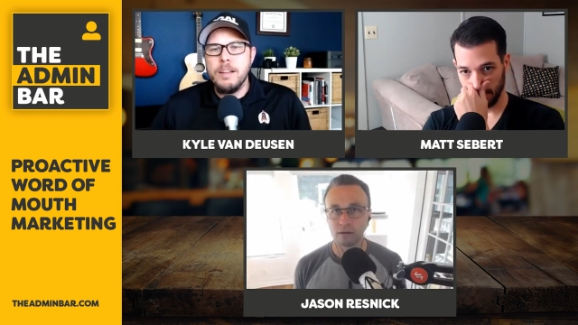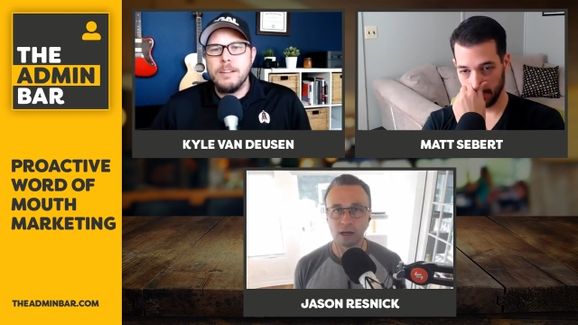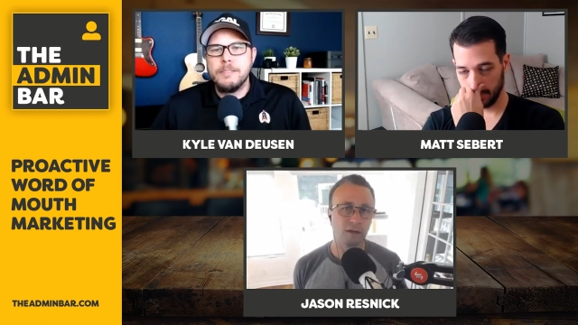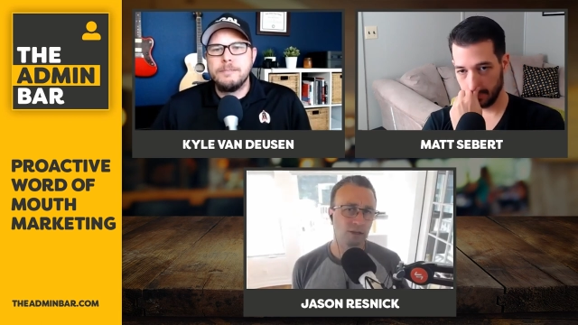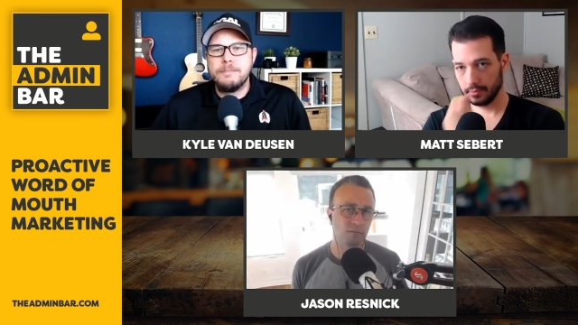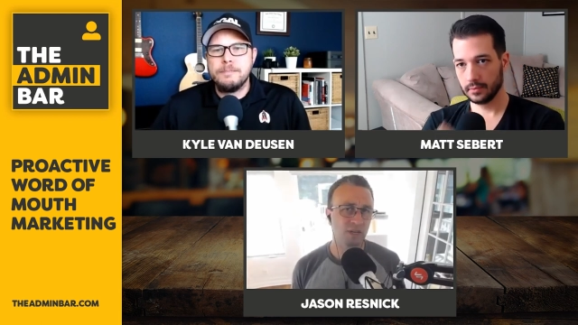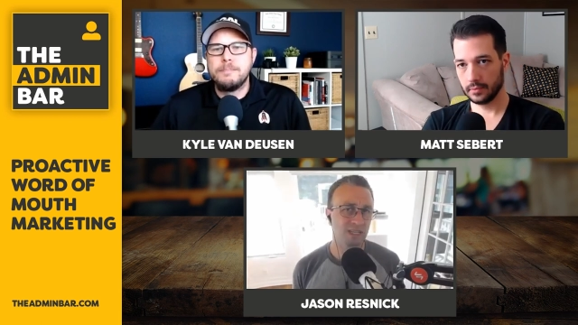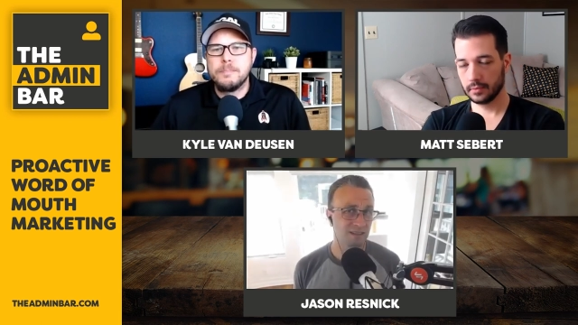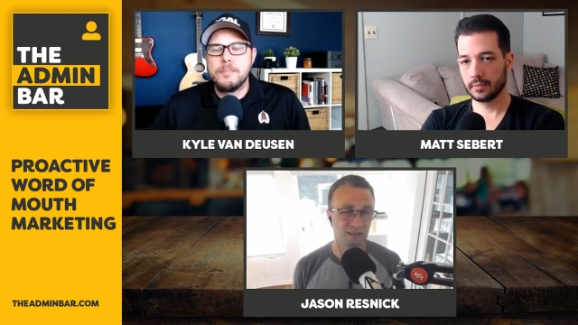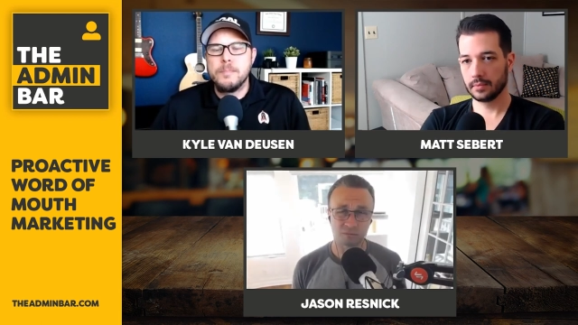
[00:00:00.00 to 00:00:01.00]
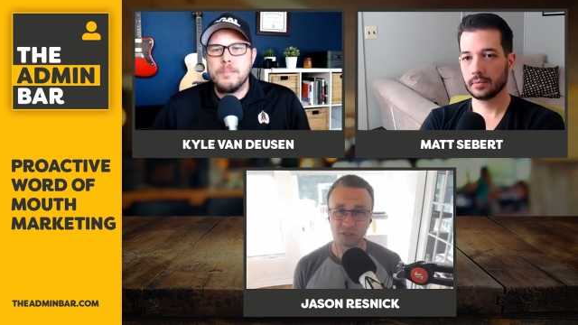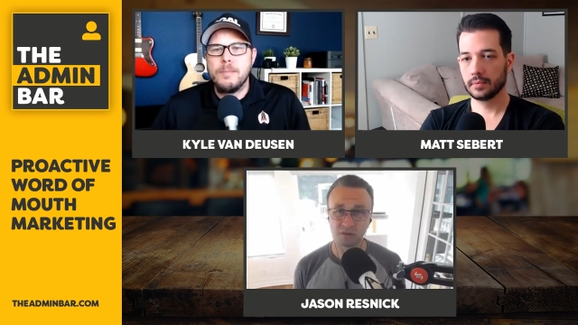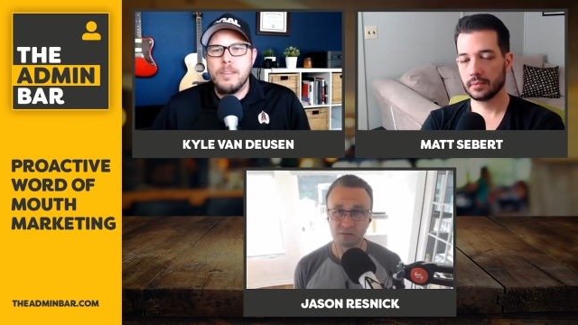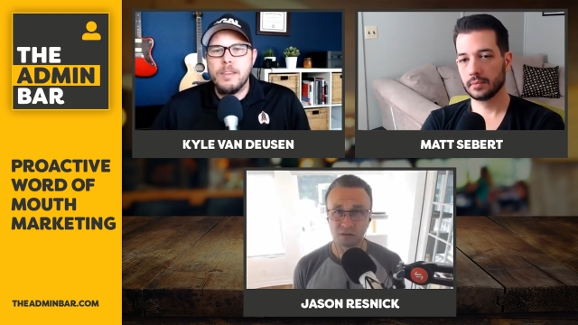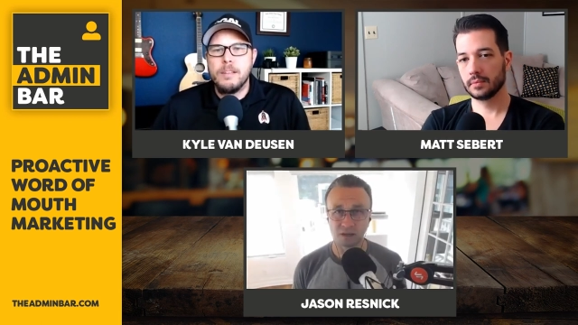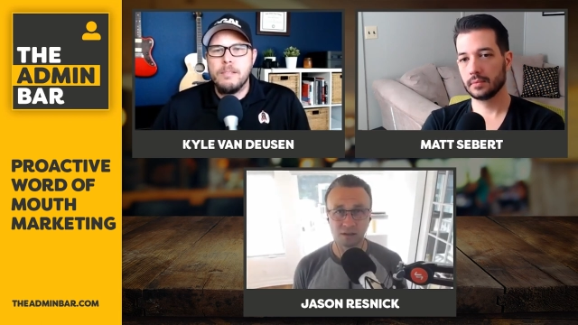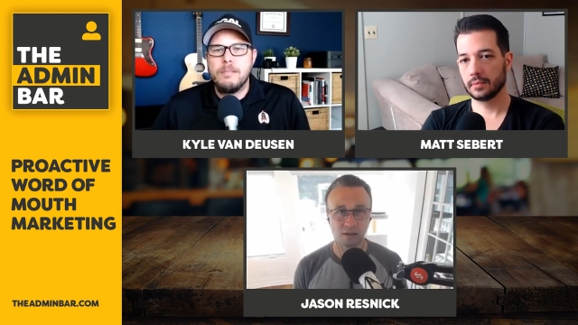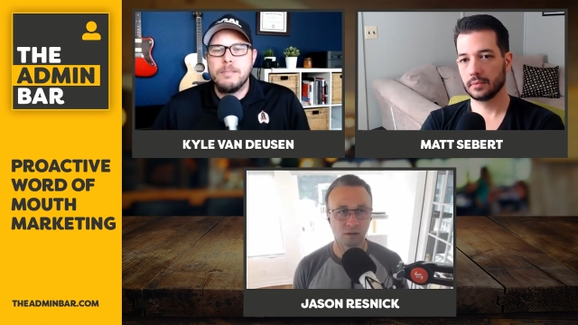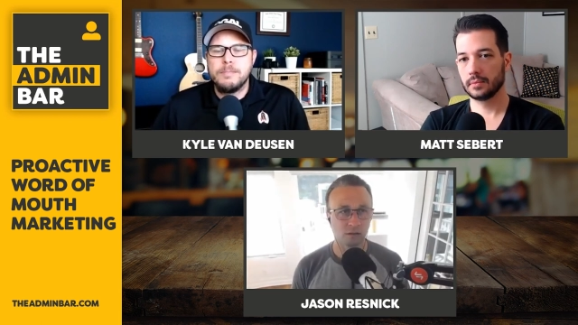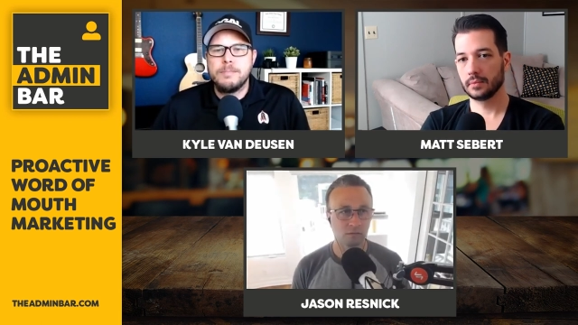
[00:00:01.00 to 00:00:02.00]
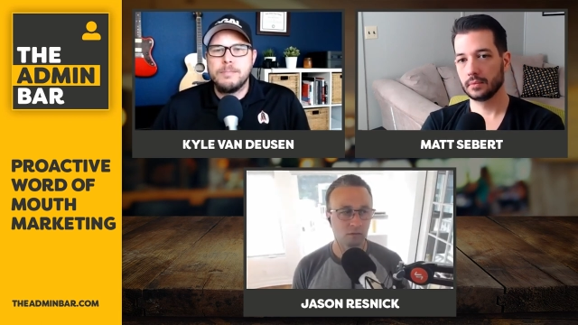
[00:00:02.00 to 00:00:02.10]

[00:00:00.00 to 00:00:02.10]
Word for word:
Speaker 1: And you can mix it up too. Like, you know,